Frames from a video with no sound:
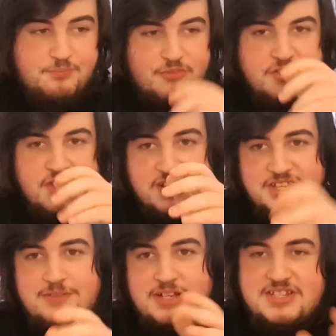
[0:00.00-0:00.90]
You can
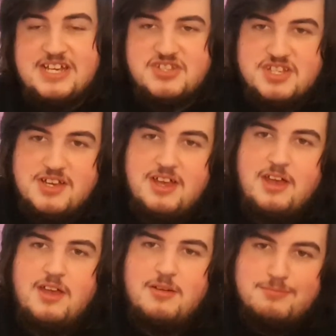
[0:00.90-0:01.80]
definitely taste it,
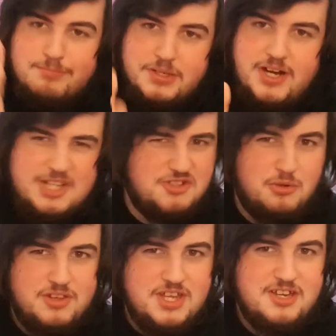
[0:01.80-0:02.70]
but I
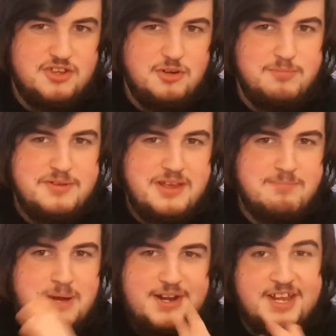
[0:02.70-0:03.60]
don't think you'll be
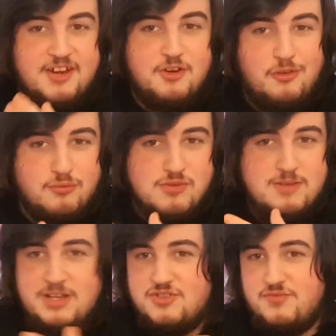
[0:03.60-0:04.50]
panicking over it.
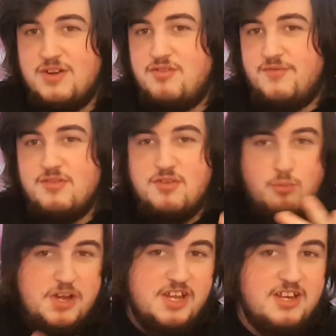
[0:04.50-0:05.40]
It's very, very
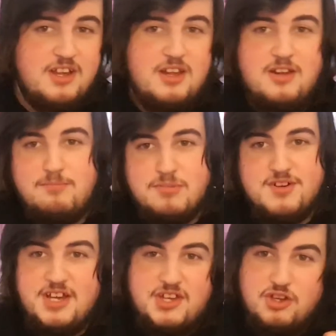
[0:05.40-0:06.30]
weak,
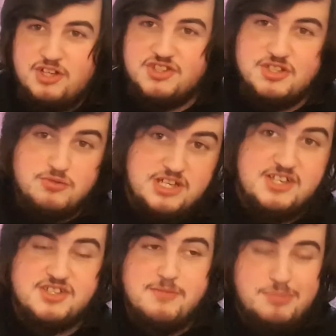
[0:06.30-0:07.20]
but you can still taste it.